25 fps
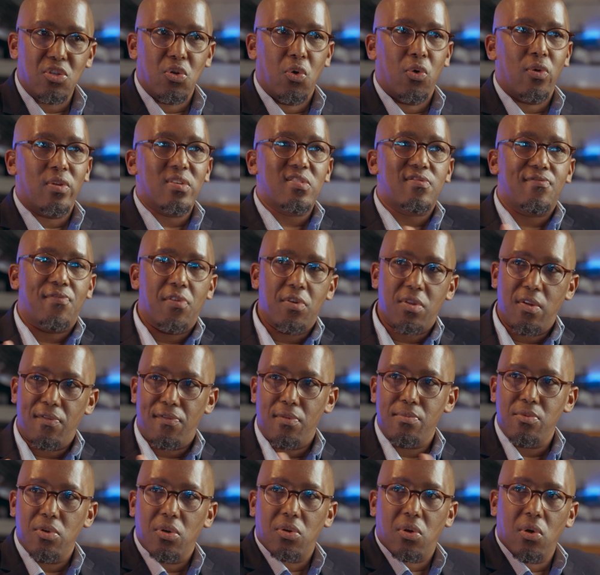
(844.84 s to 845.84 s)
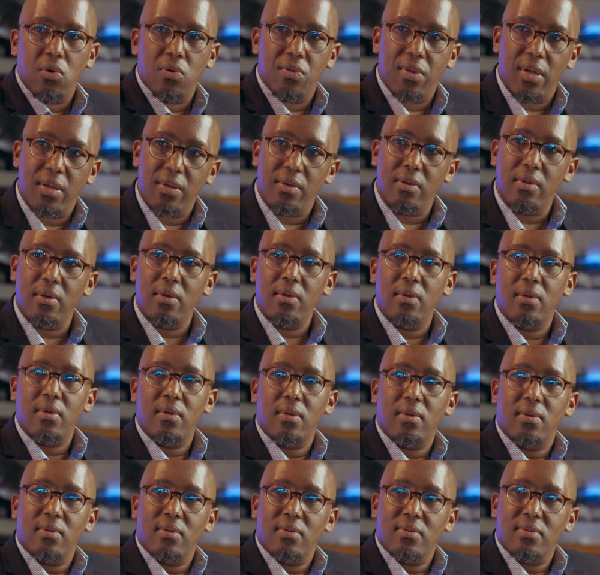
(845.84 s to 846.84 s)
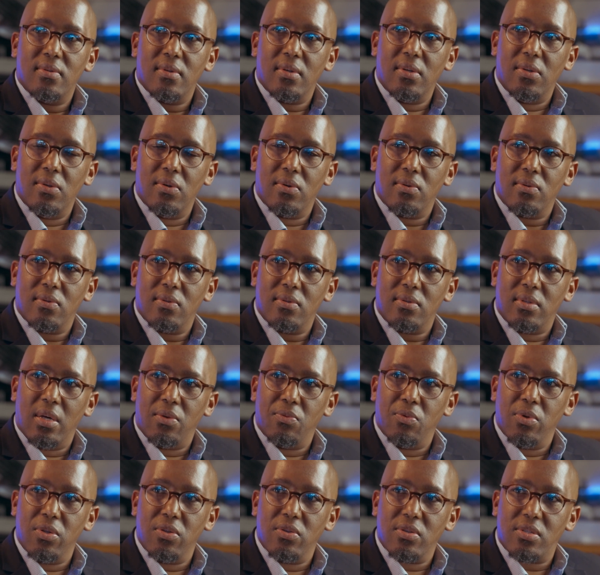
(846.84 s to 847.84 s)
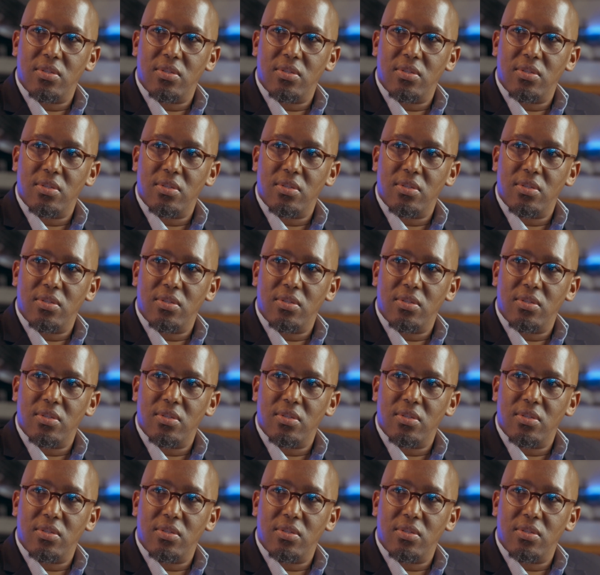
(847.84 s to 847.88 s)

you're always further from your goal than when you